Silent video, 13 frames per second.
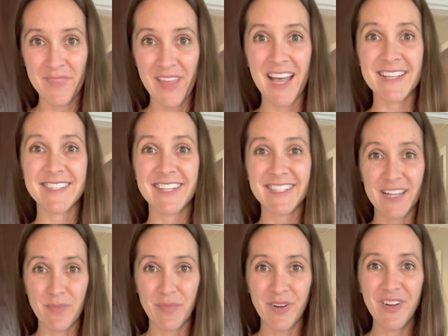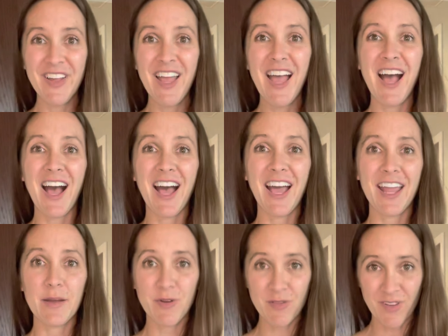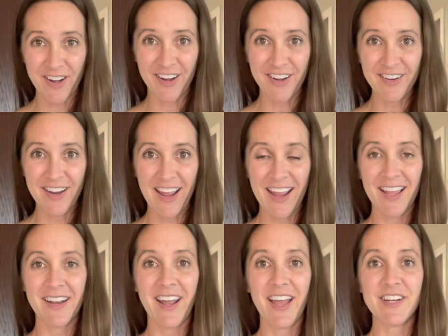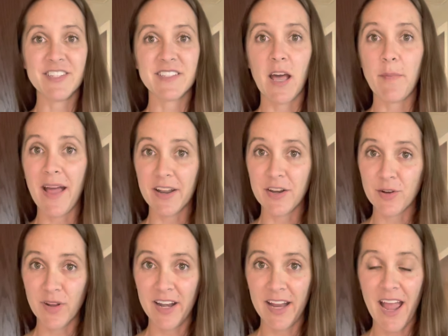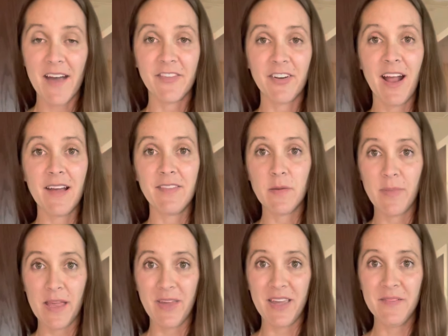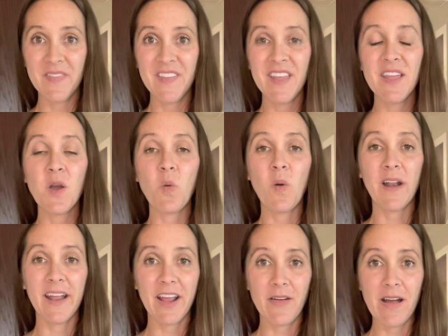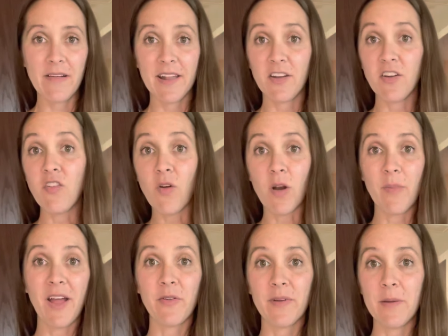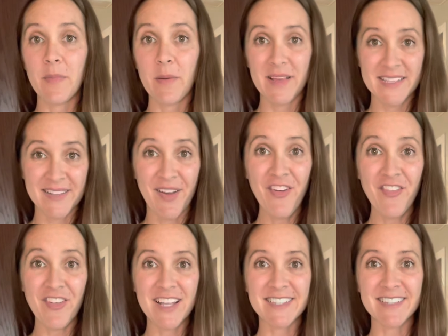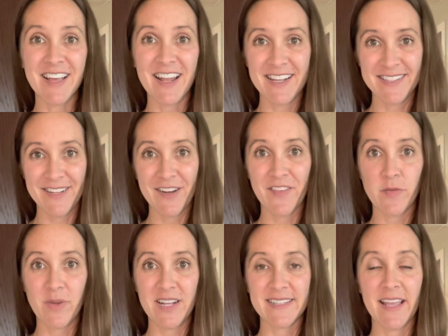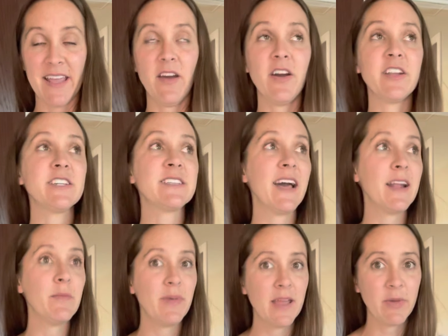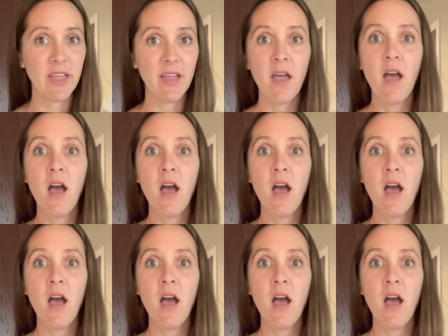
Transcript: As an example, I am a runner and I just got back into running after having a baby. When I go out on a 4-mile run by myself, it's a lot easier for me to say, oh, I just had a baby.